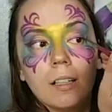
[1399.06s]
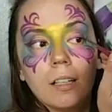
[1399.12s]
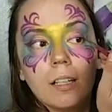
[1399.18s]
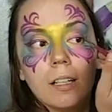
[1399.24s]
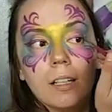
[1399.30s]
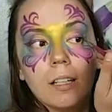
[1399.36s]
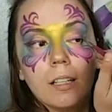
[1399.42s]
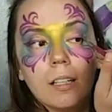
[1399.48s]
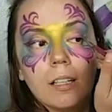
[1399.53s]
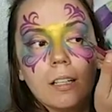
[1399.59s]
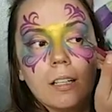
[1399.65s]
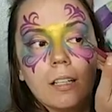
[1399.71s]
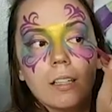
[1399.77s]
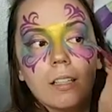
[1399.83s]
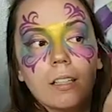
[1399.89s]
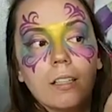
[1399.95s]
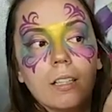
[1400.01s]
and then
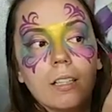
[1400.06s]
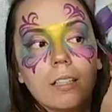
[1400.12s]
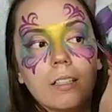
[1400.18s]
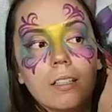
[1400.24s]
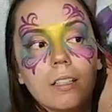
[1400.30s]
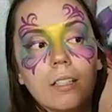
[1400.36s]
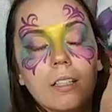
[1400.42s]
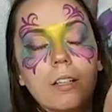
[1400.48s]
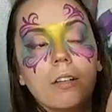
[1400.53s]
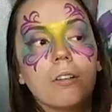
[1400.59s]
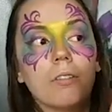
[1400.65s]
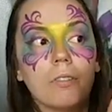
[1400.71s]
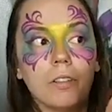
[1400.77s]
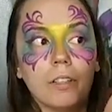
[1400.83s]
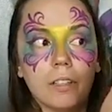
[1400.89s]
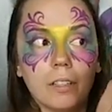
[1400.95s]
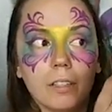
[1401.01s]
connect it
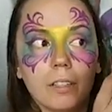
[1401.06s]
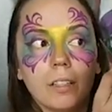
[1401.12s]
over.